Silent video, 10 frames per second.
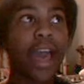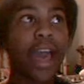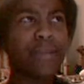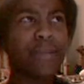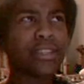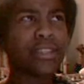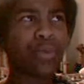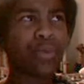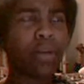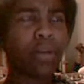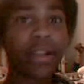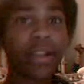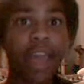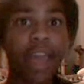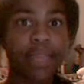I was in
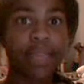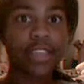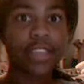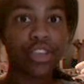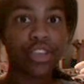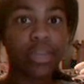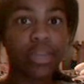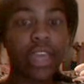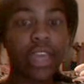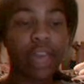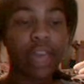Walmart, me as a human.